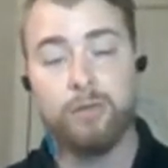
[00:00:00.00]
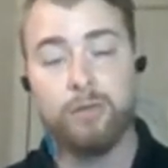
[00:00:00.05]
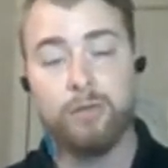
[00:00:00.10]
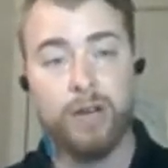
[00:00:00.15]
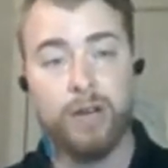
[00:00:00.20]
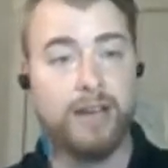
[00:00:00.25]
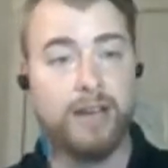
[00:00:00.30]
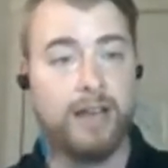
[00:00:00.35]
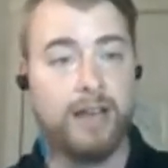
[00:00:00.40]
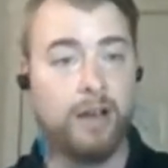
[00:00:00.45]

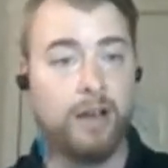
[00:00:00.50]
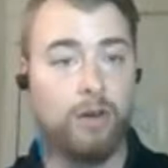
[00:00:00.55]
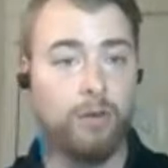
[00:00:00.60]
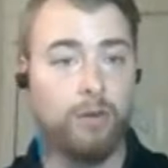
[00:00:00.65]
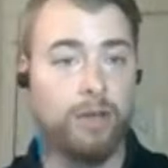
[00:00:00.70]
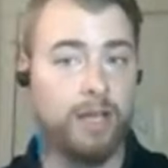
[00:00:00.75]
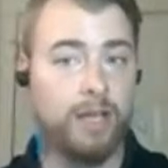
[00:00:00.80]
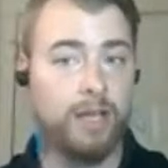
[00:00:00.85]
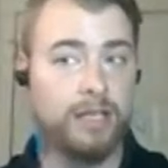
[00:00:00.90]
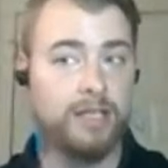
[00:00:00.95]
right
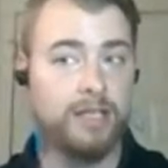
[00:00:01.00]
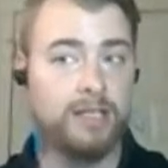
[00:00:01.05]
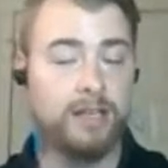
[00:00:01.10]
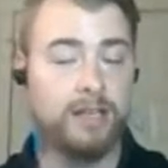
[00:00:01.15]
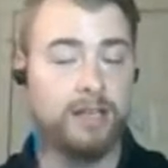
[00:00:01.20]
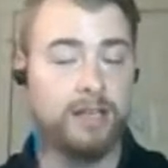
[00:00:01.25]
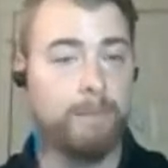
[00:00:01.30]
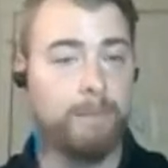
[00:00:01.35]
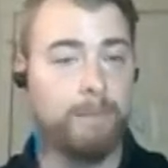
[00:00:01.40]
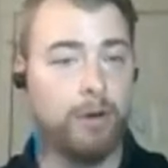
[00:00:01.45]
now
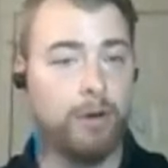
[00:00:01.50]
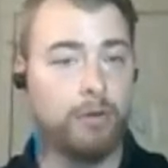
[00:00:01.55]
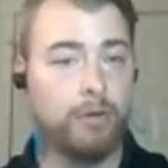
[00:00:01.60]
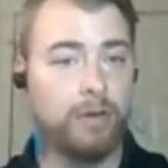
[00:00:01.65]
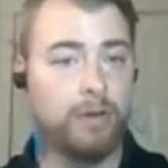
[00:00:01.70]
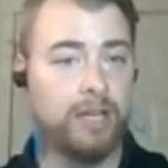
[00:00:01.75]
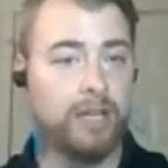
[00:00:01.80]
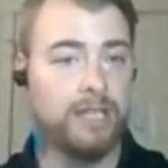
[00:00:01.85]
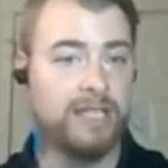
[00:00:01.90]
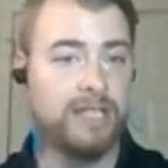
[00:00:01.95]
it's
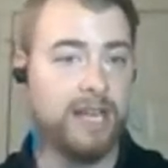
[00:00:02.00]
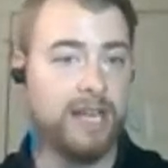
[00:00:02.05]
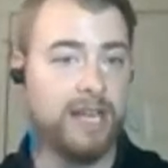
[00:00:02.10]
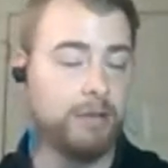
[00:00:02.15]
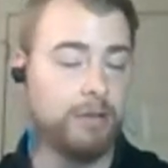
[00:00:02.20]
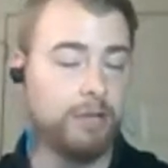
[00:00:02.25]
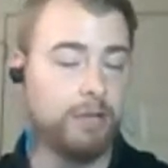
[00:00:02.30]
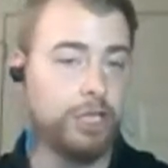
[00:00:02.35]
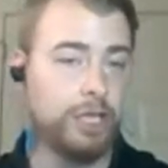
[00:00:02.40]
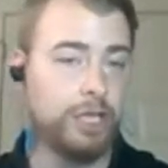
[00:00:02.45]
about
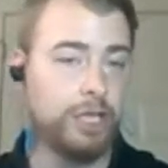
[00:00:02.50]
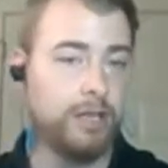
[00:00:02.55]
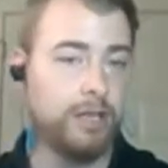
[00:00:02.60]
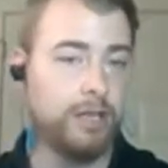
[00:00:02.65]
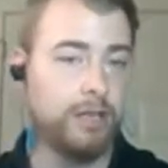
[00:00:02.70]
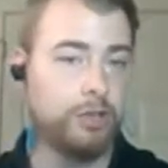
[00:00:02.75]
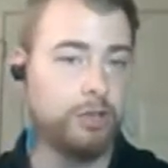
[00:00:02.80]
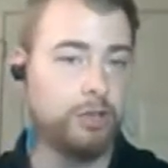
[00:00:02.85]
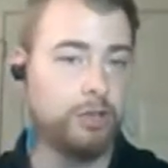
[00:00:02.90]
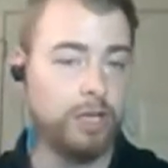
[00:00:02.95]

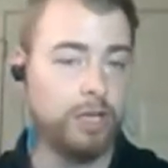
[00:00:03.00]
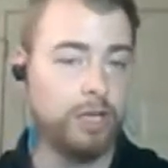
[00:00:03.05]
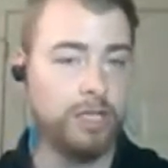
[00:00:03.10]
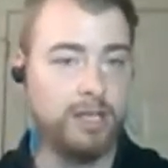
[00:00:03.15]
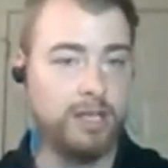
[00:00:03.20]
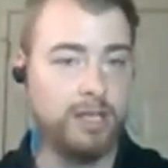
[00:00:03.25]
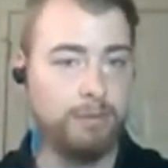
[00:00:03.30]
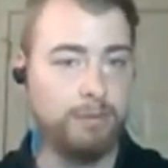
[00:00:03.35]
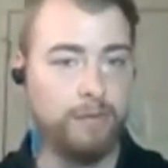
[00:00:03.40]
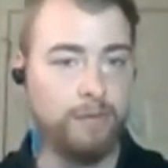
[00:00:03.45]
establishing
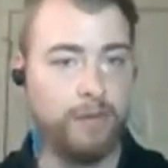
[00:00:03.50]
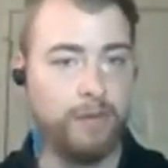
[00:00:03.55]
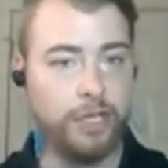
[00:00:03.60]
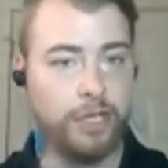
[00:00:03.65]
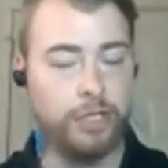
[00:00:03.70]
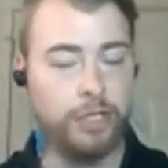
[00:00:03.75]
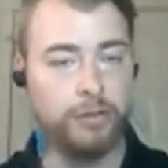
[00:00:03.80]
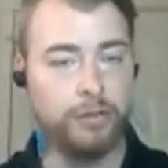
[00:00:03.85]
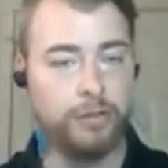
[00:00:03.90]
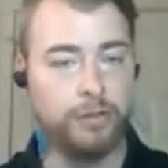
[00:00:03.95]
trusted
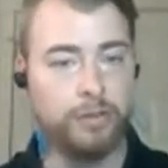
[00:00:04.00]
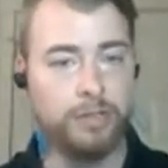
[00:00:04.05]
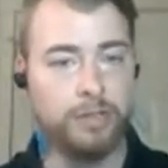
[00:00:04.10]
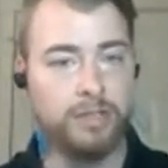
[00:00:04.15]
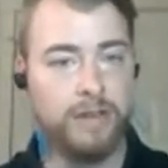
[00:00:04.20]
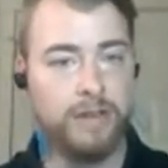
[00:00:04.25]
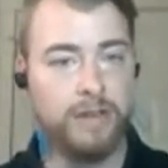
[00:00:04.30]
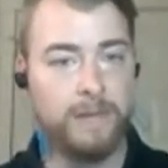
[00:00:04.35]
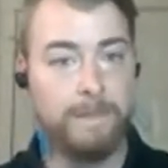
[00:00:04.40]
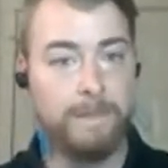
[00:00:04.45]

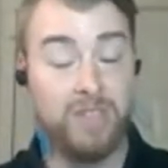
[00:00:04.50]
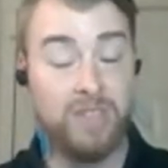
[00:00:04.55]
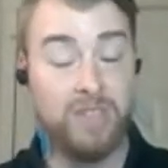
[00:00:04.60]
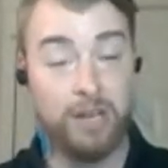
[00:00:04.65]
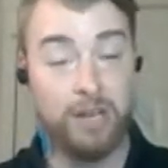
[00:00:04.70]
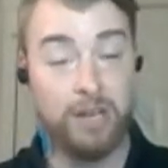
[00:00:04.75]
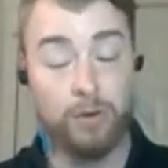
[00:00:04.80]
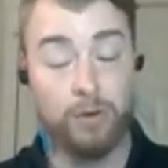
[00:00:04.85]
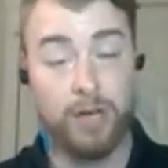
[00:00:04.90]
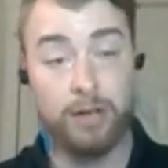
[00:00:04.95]
professionals
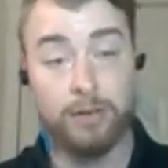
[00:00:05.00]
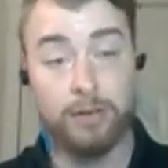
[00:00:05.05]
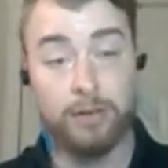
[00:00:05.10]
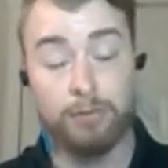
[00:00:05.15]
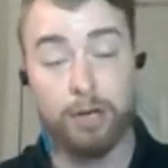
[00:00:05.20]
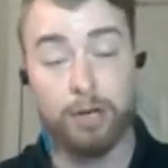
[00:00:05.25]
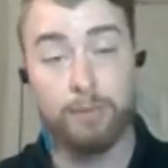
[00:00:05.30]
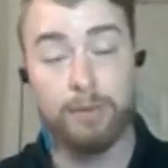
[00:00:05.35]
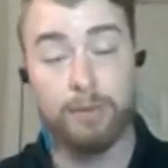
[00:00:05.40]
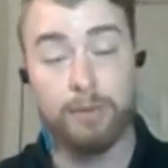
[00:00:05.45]
that know how to
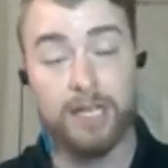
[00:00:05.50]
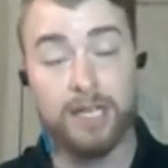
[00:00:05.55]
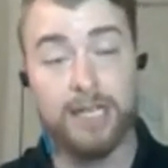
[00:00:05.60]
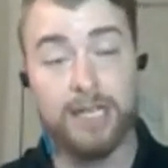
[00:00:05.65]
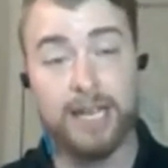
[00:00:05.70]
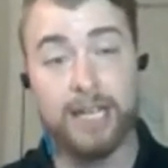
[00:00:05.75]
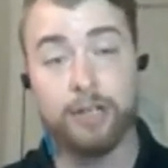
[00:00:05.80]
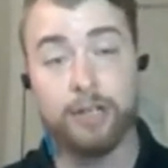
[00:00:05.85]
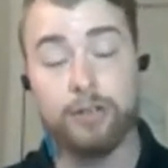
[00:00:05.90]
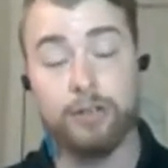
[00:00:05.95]
properly
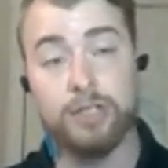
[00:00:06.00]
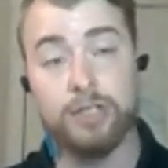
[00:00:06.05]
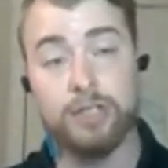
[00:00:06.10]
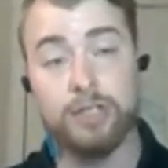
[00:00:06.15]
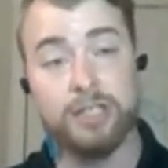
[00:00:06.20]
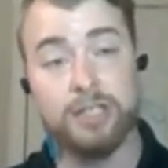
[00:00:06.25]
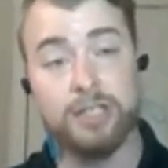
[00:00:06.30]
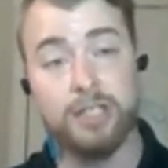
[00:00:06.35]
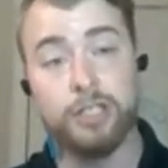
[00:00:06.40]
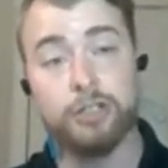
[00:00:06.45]
diagnose
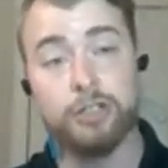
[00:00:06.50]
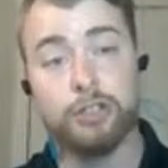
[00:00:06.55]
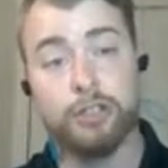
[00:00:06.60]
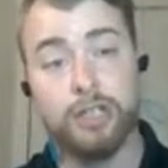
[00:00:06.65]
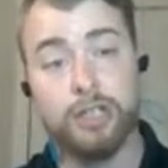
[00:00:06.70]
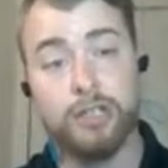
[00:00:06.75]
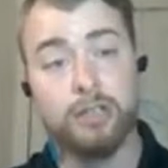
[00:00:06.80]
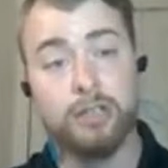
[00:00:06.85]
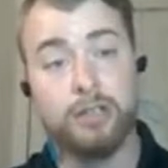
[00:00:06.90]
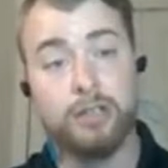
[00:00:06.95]
this injury.